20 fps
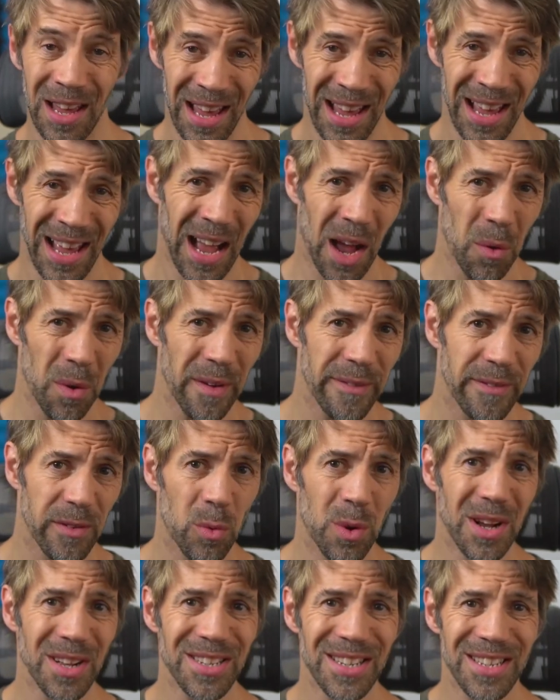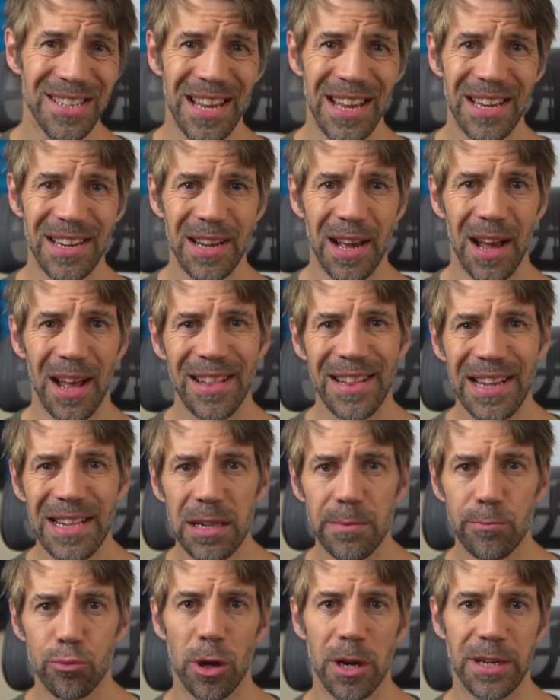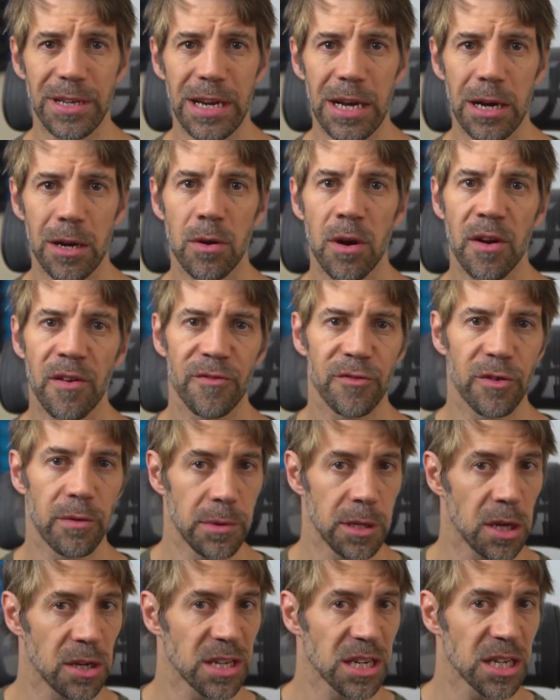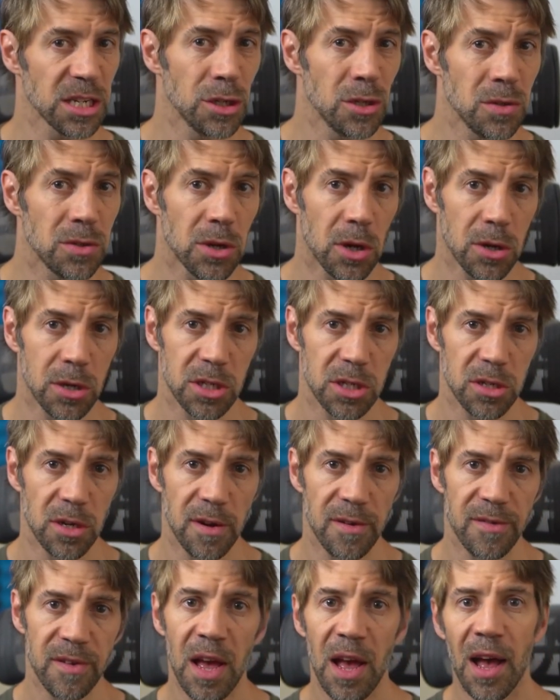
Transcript: However, we're going to take a little break now from learning new Docker stuff